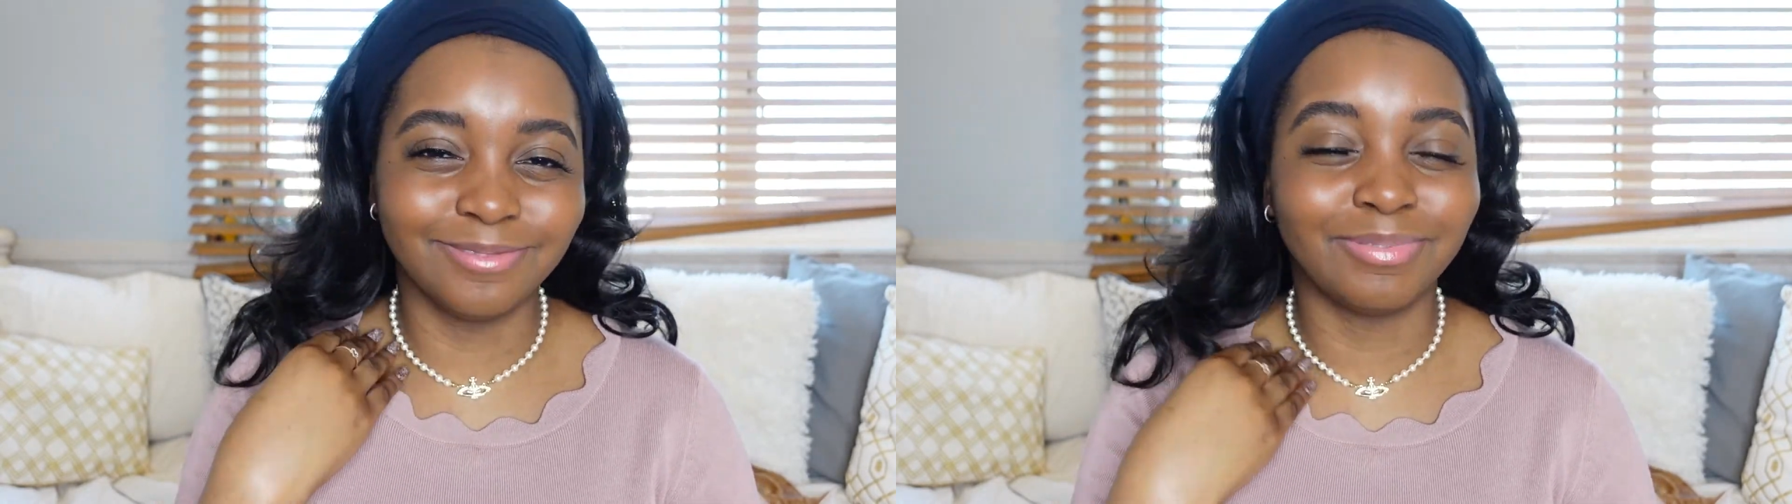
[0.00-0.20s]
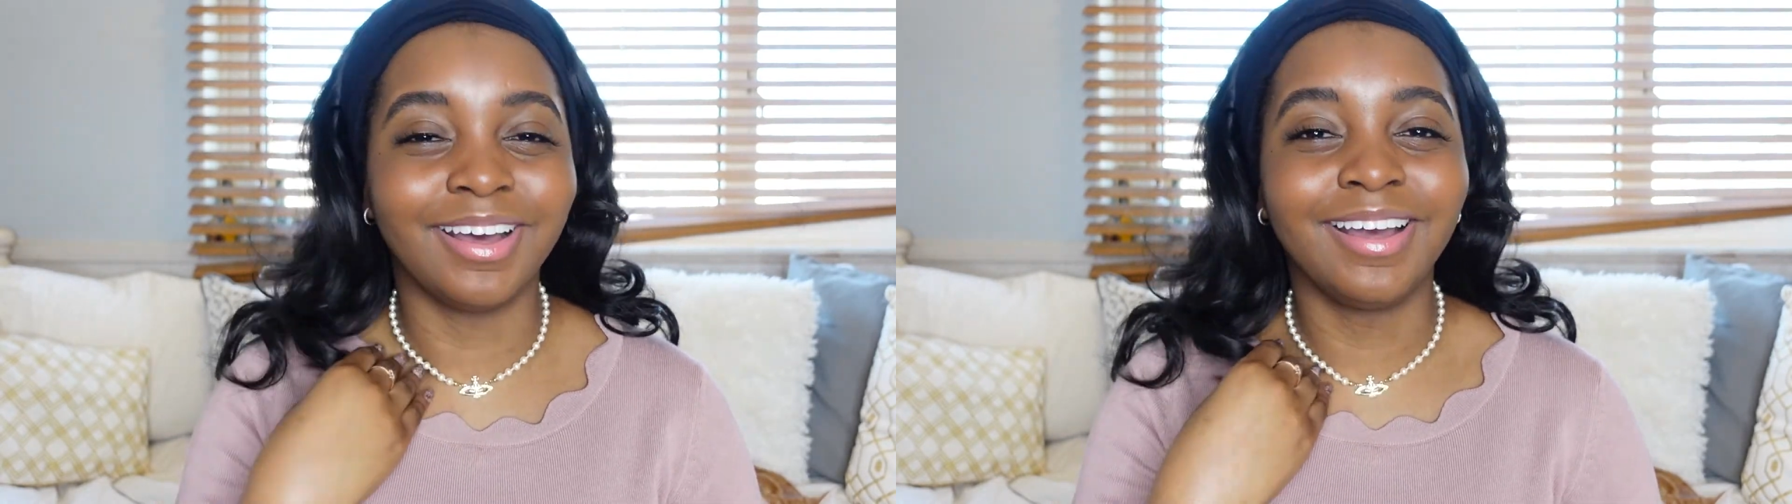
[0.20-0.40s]

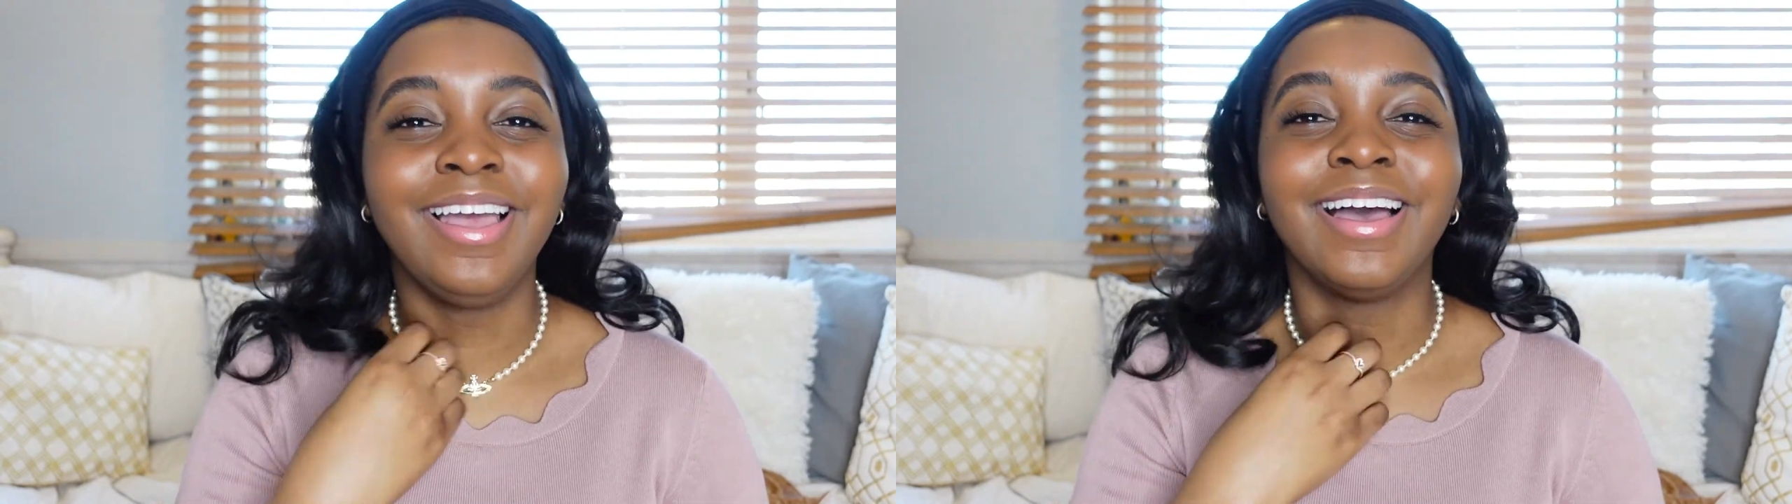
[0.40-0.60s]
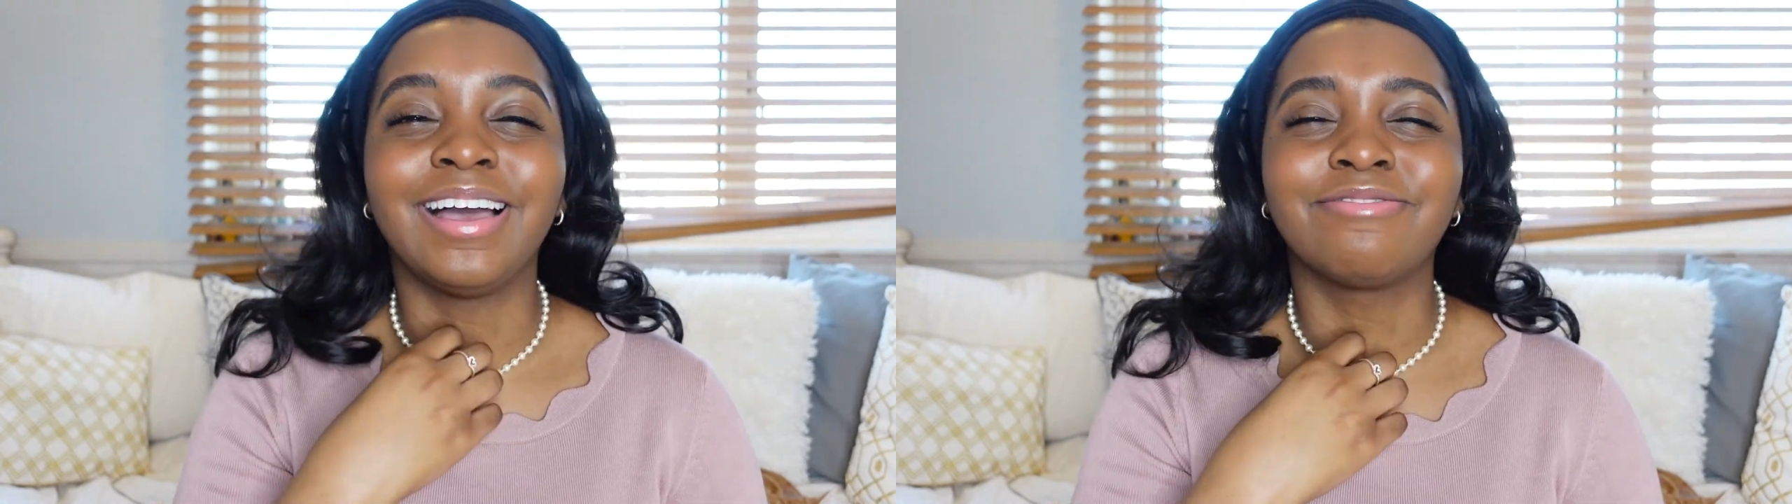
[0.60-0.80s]
but
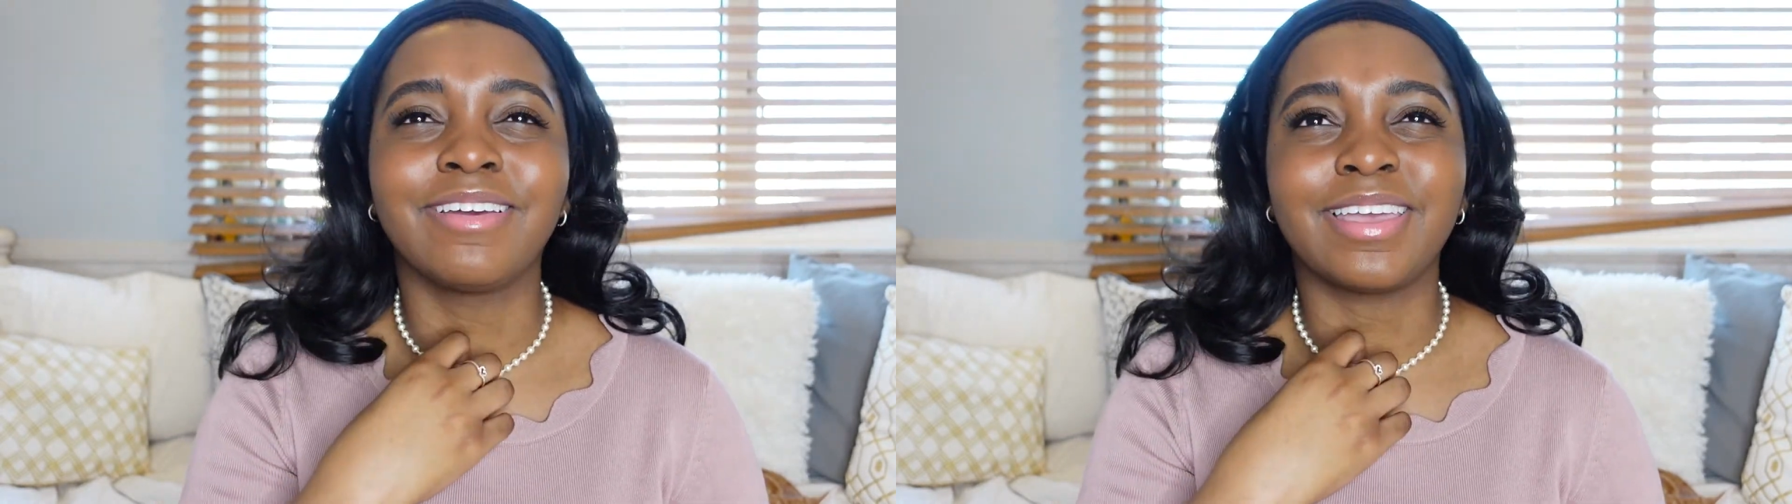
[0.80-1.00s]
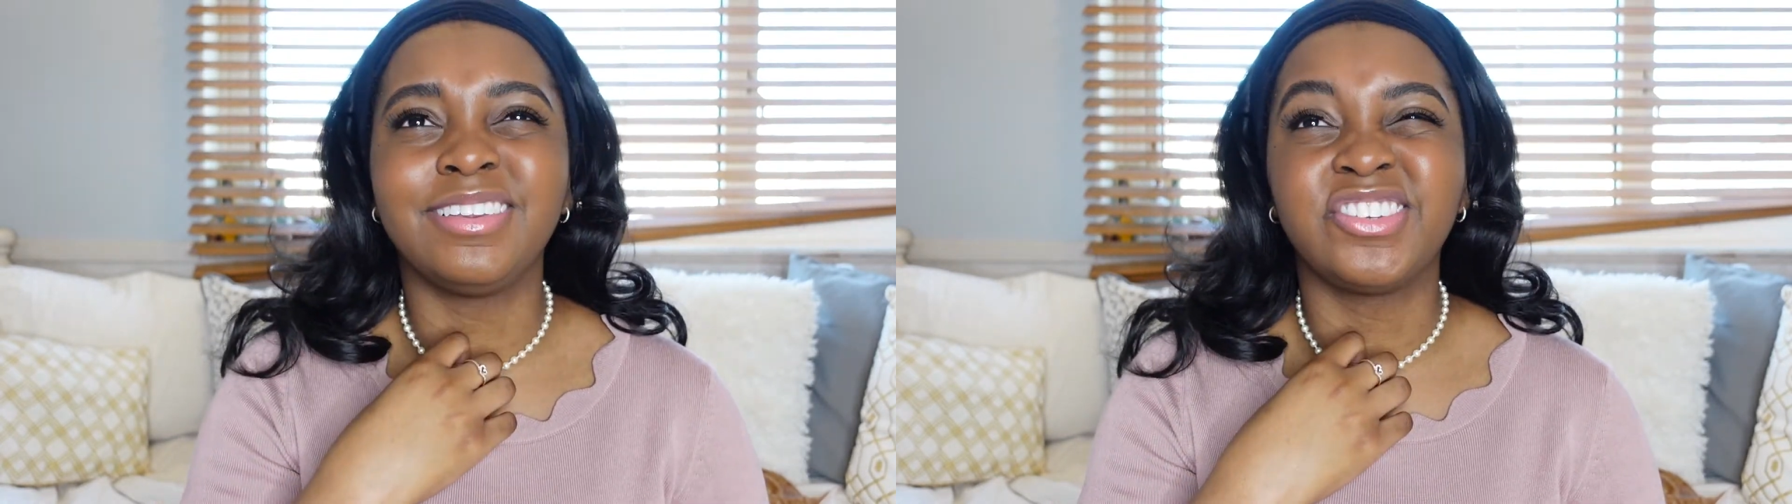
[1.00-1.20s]
I feel
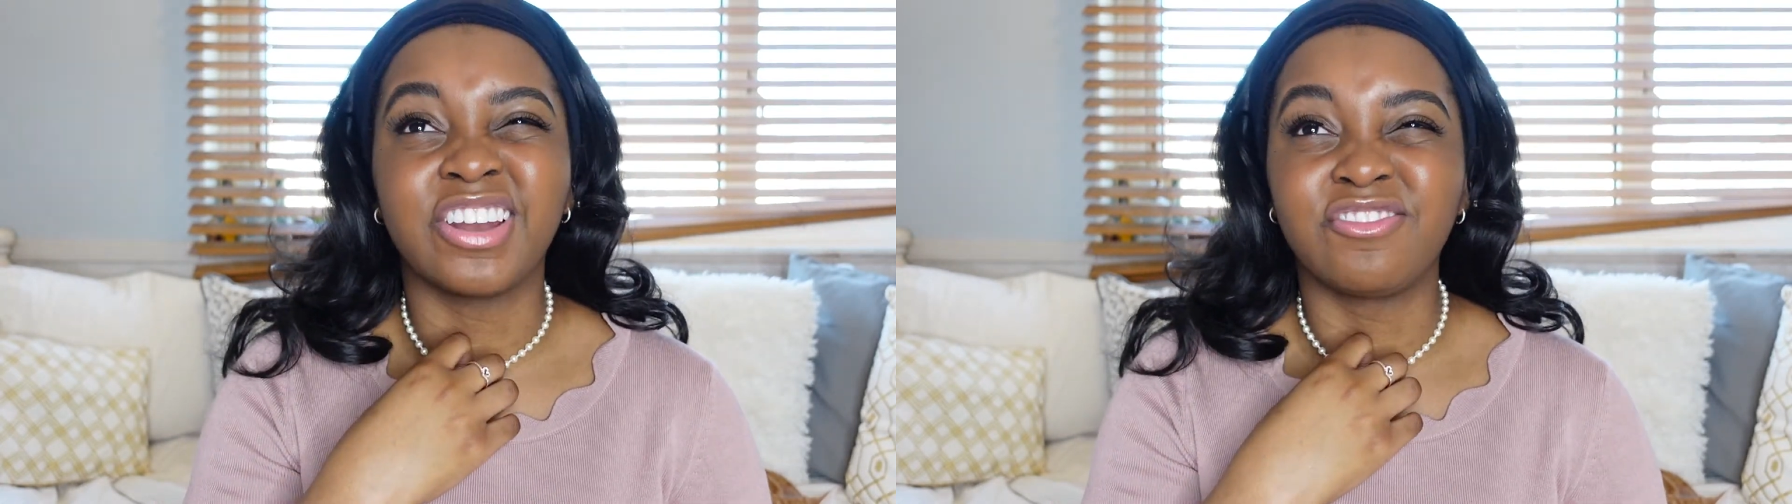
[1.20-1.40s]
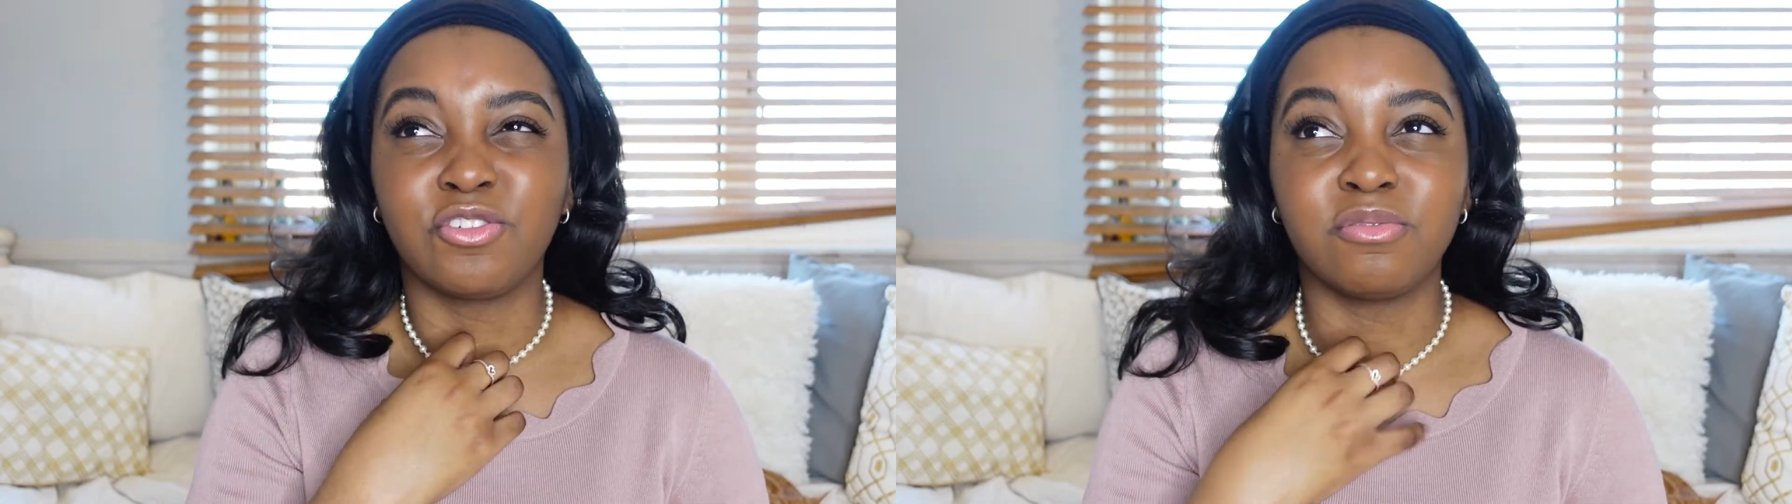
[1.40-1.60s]
like in
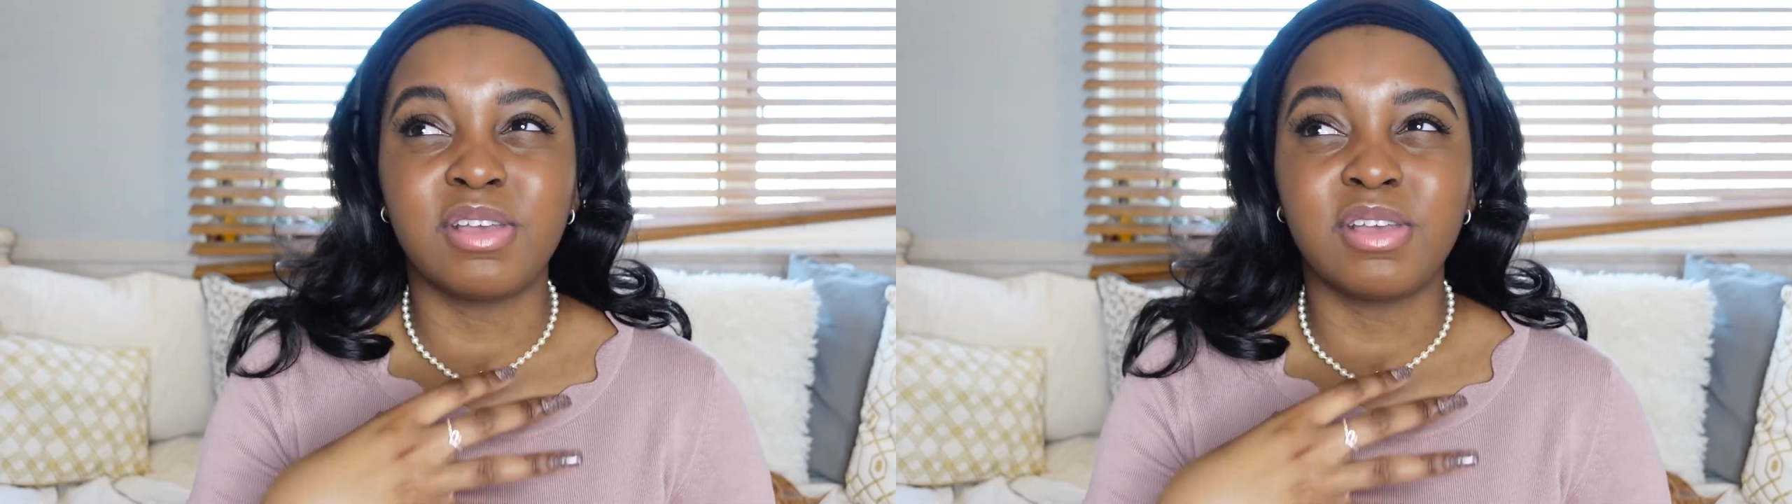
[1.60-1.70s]
general